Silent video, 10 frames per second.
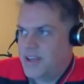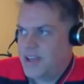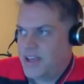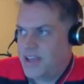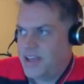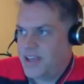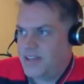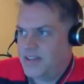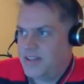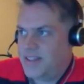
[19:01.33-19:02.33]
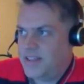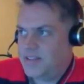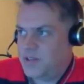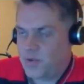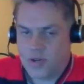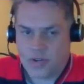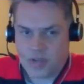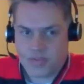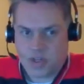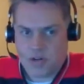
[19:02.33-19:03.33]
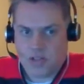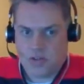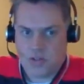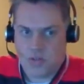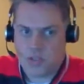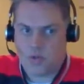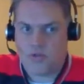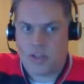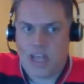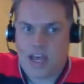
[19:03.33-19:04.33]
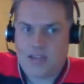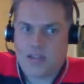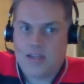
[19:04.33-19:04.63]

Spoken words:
and then the Toronto game started, so I switched over to that.